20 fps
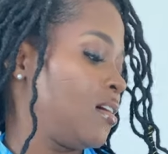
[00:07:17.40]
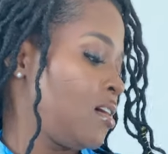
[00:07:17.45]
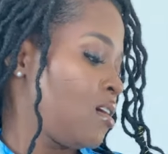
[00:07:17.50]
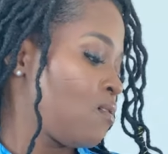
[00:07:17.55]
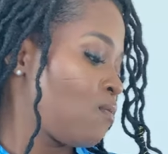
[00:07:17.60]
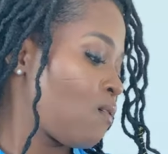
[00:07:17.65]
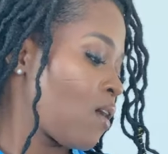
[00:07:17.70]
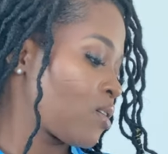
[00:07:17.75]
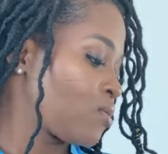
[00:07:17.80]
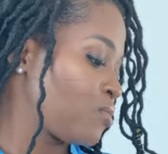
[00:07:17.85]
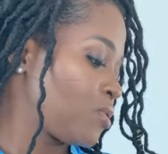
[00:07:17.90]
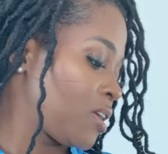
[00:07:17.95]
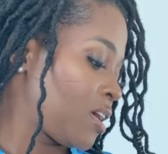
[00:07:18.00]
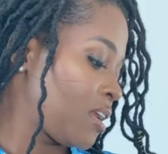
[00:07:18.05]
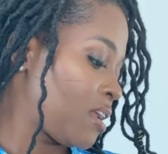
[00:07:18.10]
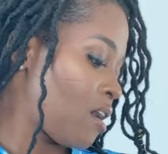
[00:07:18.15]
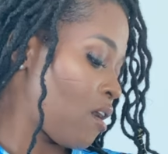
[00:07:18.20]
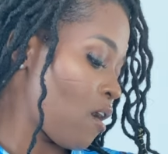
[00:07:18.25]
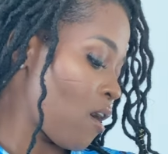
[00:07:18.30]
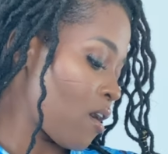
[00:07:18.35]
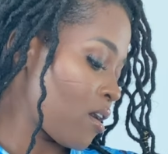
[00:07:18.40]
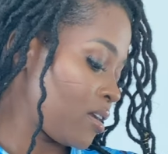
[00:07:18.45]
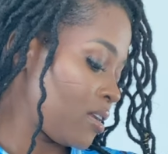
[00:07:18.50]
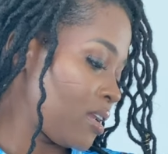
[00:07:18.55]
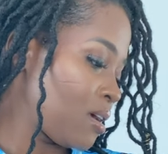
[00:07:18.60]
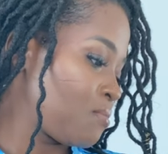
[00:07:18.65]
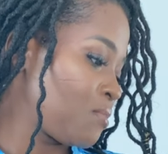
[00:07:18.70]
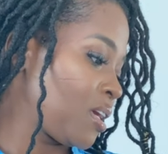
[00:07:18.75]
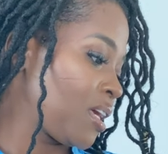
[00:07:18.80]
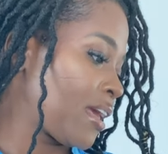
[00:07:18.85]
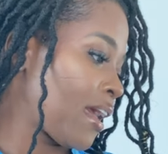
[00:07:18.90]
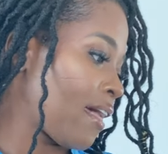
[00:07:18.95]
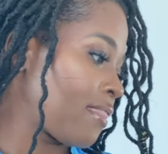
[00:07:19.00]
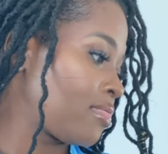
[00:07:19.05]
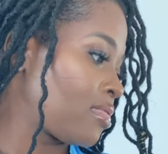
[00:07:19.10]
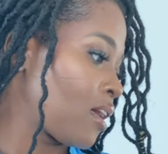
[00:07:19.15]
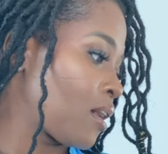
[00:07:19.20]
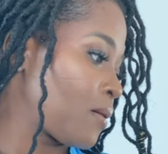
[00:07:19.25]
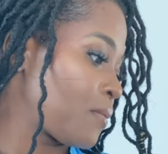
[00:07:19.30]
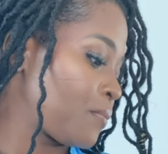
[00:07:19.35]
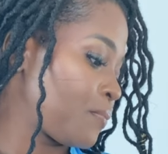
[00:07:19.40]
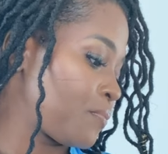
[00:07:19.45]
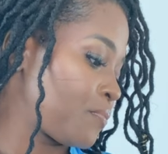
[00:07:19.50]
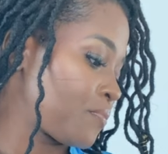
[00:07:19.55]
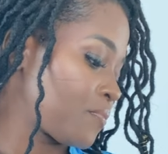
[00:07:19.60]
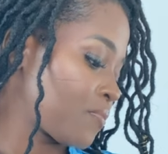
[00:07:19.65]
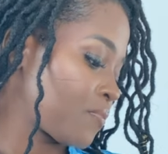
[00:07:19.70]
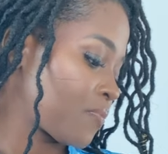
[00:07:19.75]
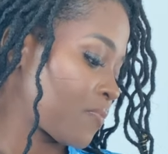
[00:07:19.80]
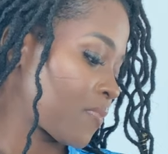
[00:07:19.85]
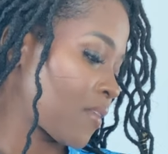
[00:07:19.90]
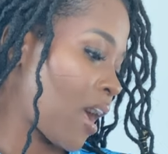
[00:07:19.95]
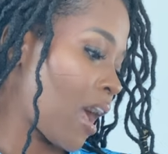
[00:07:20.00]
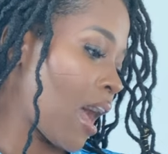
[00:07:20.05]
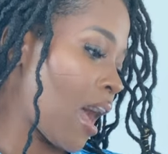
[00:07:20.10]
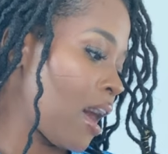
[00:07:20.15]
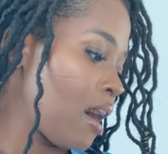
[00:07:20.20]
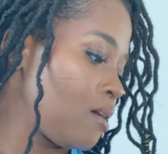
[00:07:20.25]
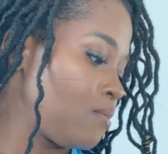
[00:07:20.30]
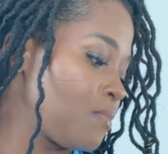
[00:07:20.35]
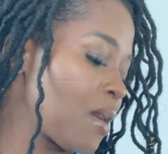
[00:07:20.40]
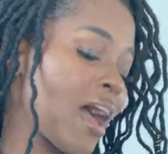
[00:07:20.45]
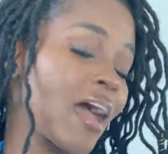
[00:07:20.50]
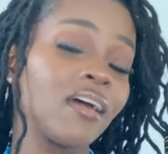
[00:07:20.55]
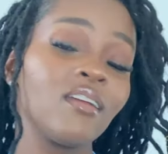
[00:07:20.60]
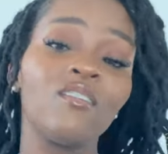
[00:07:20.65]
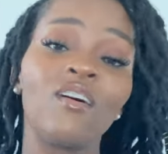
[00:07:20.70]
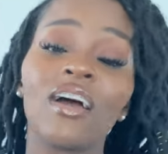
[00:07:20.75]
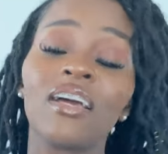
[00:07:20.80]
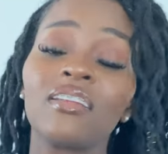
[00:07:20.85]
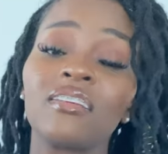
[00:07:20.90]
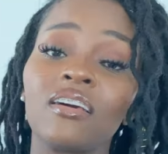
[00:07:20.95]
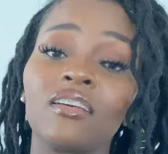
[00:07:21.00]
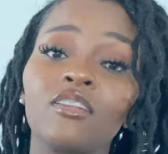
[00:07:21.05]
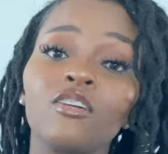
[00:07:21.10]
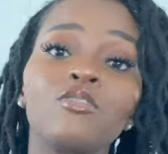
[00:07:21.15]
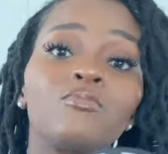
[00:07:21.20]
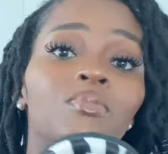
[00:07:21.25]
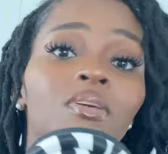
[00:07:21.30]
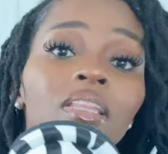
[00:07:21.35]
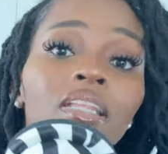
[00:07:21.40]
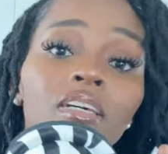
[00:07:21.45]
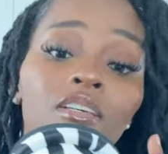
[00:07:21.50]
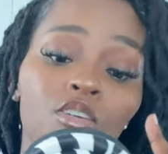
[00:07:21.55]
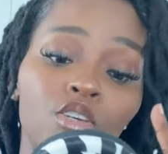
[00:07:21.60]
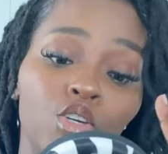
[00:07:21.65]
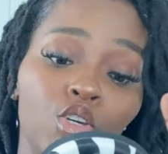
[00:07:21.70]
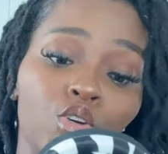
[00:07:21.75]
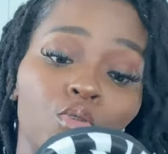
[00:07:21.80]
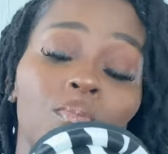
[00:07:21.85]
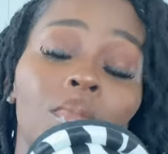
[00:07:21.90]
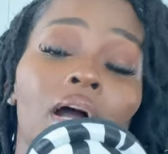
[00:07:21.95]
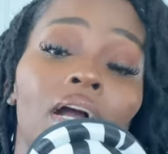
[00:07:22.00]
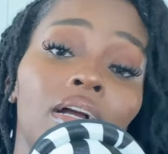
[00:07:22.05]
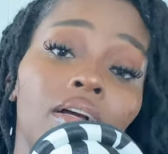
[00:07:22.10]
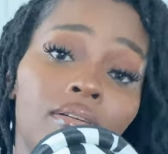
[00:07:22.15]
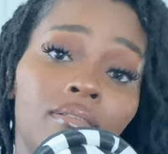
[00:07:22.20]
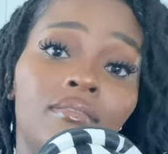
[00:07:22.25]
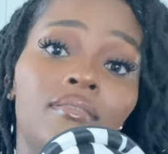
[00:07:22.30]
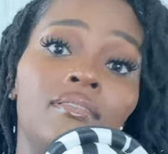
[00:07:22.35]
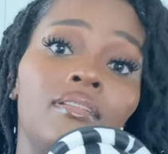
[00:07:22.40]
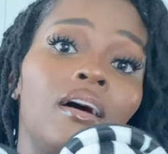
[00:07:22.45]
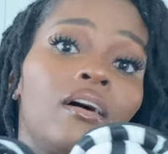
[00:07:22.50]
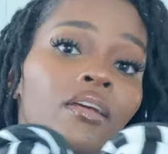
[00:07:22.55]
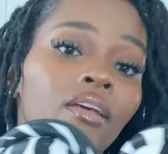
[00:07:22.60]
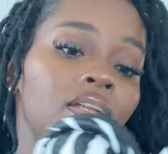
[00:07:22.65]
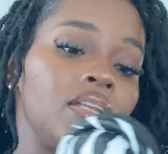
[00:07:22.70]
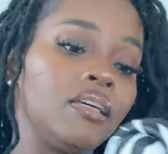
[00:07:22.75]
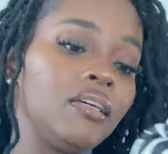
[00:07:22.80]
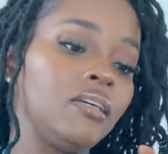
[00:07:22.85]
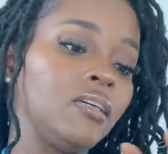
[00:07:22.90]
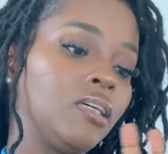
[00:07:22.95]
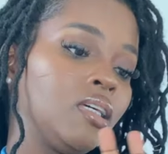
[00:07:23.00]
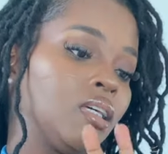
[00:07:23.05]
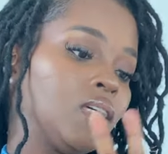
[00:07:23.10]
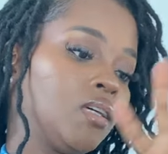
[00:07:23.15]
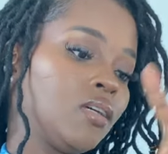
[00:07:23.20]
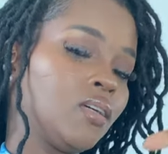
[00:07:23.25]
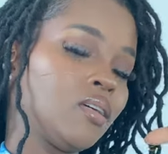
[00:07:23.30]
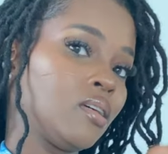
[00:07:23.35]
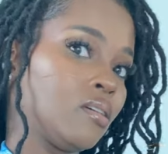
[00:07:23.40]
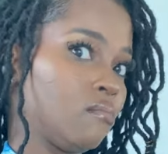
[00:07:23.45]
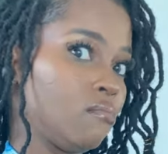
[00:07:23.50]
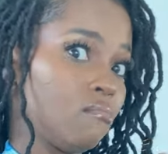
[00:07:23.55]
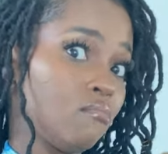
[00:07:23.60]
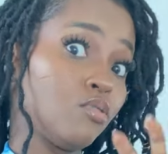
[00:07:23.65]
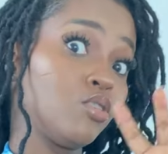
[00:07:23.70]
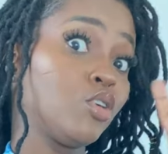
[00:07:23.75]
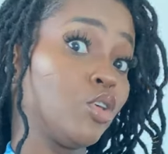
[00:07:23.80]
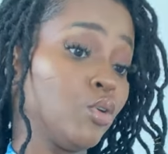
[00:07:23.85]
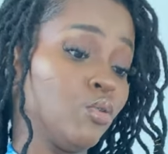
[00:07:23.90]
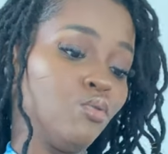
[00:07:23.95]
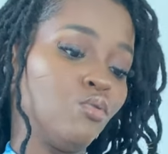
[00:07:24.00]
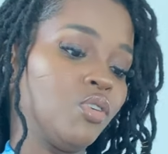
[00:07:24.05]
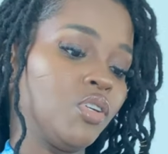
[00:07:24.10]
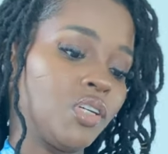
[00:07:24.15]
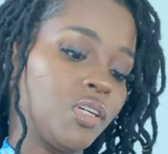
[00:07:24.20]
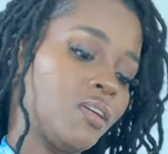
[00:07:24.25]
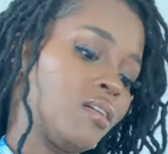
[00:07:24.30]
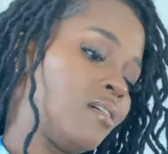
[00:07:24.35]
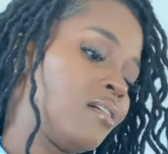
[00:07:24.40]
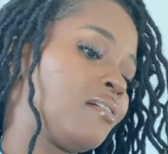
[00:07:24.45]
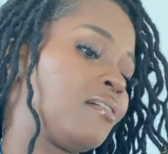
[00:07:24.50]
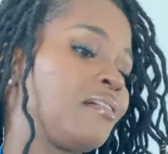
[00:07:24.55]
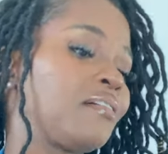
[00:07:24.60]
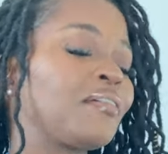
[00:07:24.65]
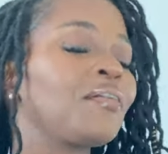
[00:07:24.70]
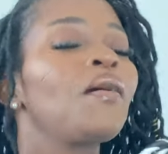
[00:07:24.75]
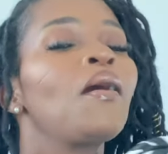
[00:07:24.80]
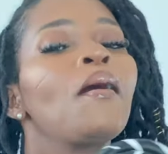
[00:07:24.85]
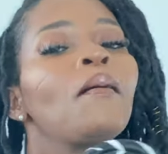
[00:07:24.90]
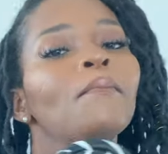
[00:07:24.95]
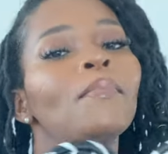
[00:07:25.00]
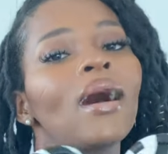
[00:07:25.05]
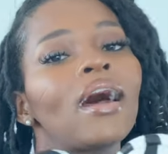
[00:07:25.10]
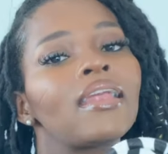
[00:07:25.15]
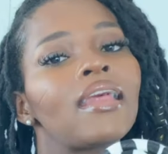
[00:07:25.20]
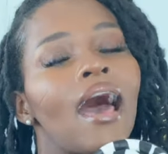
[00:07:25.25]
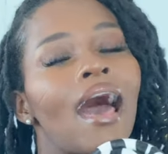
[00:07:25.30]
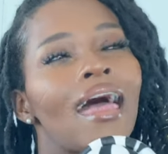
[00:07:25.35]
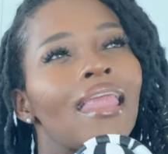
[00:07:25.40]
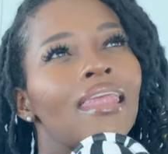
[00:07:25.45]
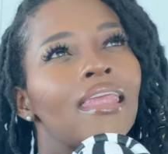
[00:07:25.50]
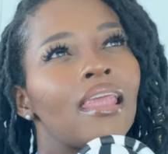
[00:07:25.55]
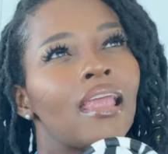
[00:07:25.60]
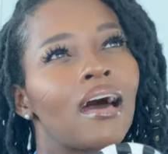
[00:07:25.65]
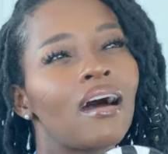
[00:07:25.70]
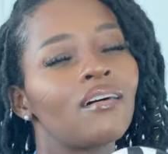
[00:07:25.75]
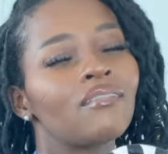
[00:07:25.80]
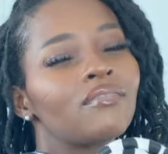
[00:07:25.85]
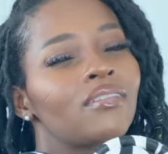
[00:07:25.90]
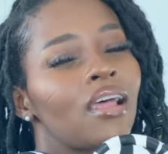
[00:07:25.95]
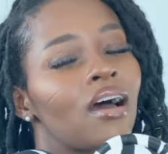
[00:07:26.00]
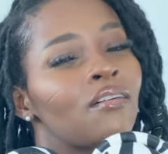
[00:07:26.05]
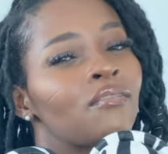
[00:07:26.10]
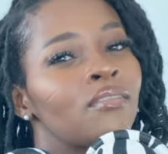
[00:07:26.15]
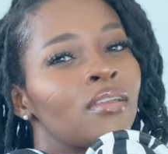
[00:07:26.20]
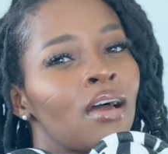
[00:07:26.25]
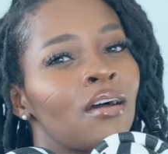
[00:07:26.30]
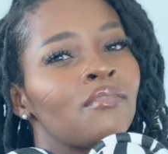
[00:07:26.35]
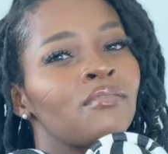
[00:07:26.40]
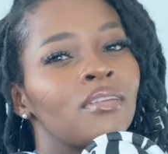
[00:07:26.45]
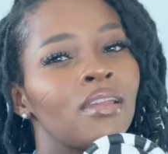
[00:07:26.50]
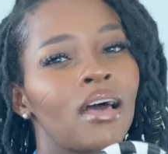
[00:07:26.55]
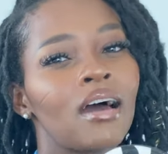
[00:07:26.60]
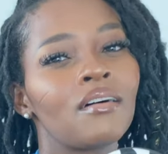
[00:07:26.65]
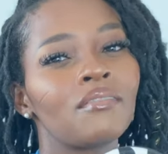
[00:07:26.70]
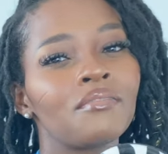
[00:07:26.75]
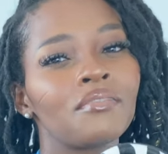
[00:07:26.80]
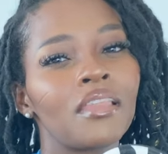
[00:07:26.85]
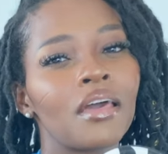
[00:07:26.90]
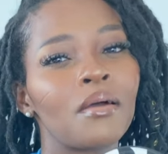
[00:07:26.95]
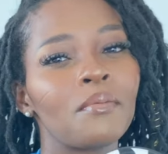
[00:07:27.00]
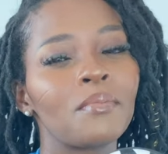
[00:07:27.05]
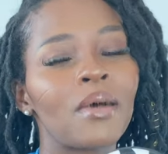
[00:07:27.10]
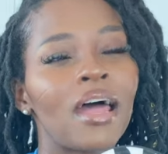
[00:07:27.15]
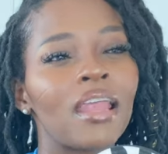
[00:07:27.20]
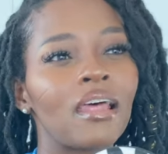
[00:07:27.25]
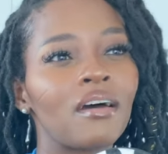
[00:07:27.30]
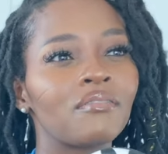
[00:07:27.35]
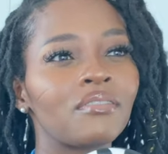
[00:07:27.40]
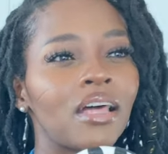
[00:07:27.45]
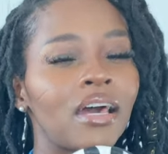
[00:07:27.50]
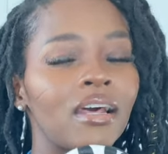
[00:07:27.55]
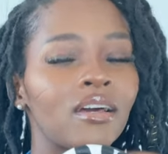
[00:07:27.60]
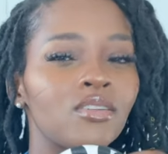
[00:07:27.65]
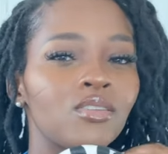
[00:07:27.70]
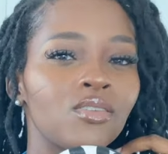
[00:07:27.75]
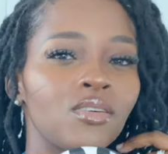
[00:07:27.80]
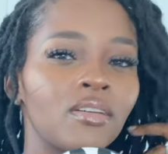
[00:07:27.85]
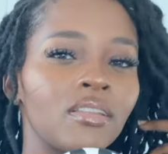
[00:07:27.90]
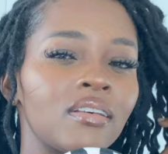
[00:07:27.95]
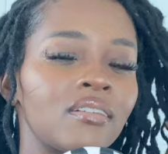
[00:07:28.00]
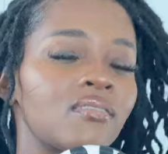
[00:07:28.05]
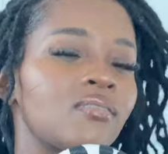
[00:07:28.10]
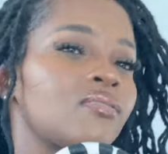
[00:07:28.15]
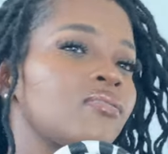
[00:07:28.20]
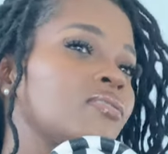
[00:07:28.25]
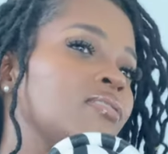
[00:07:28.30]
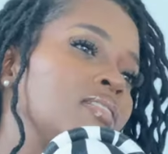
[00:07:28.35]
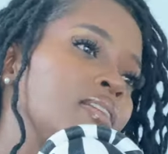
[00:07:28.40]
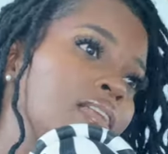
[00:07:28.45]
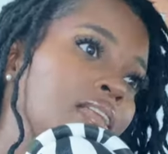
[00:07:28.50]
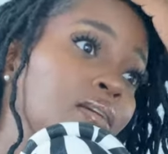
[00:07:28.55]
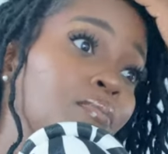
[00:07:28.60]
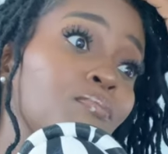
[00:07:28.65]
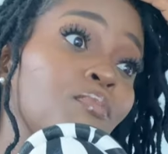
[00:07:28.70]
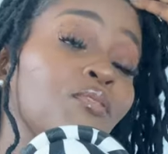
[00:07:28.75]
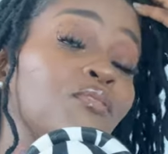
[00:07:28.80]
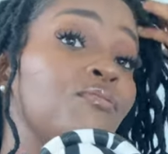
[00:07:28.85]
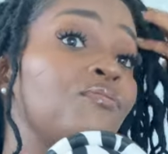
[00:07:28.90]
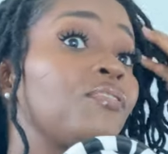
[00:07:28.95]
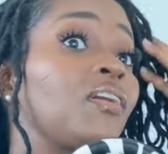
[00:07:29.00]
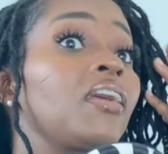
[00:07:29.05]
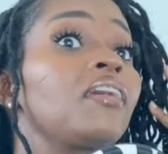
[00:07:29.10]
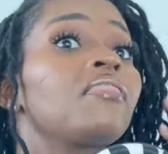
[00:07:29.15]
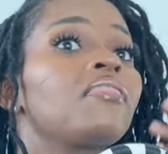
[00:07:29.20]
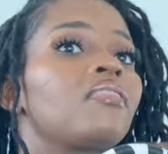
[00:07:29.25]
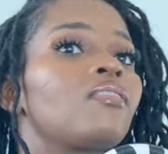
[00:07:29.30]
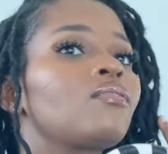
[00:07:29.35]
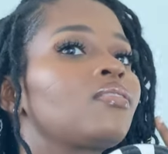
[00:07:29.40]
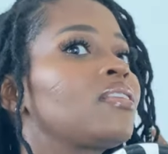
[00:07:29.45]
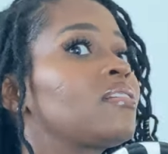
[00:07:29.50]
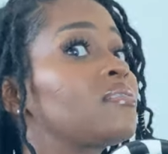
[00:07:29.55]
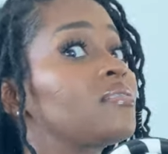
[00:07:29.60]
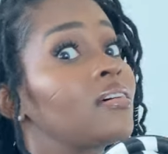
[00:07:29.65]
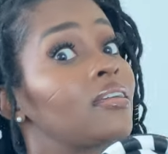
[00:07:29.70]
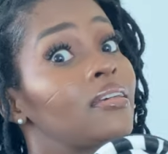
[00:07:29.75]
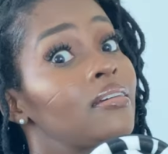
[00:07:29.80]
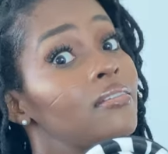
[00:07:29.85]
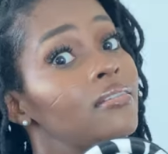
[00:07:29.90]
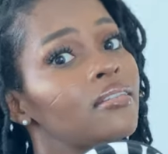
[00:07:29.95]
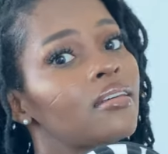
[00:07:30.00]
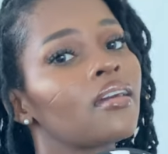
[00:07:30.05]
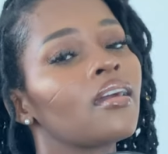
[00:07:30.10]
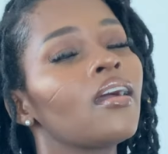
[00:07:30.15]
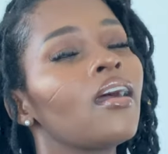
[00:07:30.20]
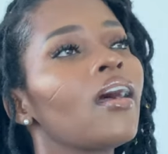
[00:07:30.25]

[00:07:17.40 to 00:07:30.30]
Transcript: what would it hurt? Let me get them. I had no idea they'd be this humongous. They're really huge. But I love them. I love that I took this leap of faith, this risk,